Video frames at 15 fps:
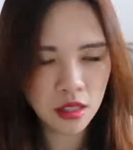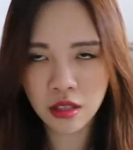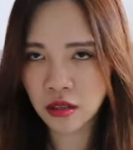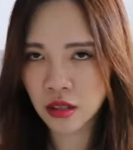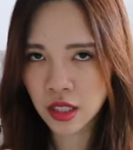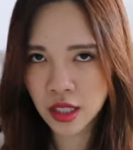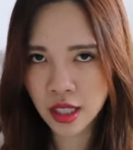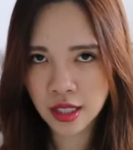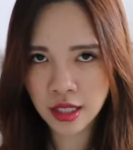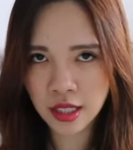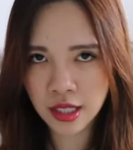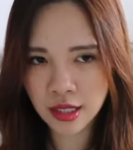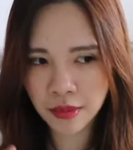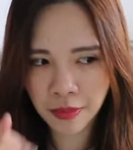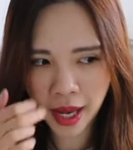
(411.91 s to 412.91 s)
So
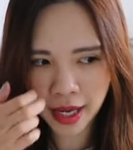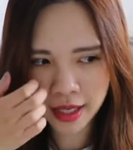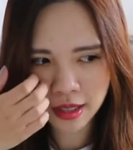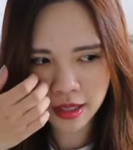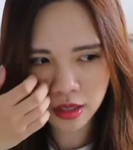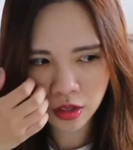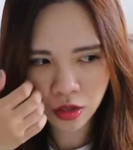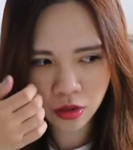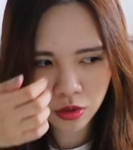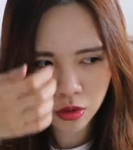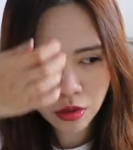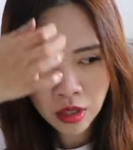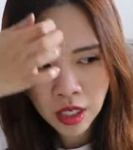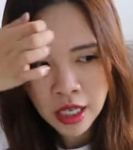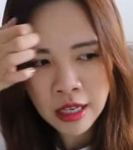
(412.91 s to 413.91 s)
6 packets in
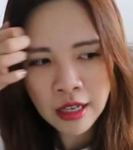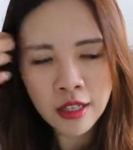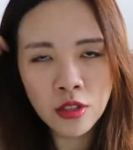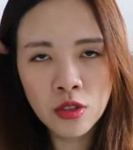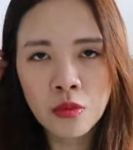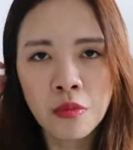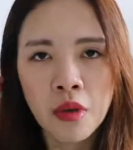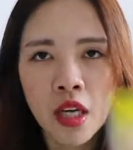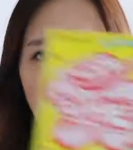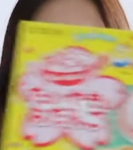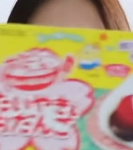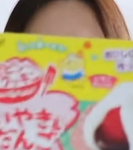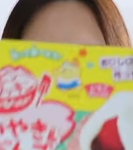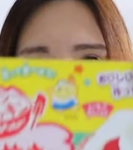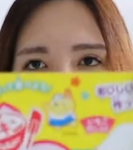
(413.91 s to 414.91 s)
total to make
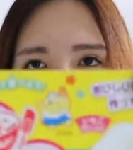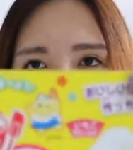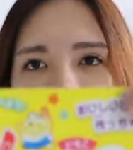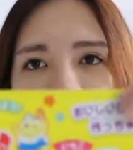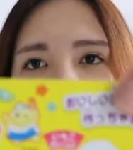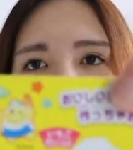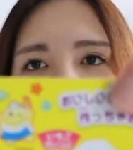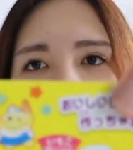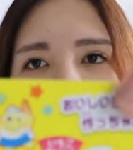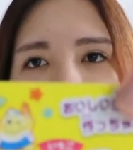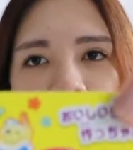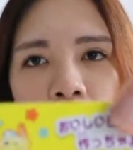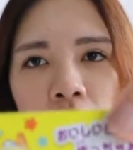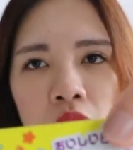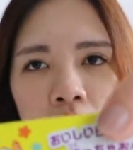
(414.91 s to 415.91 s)
all of these
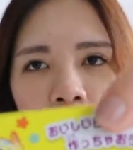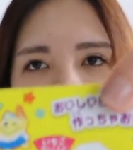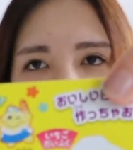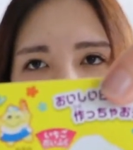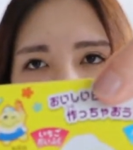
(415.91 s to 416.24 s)
elements.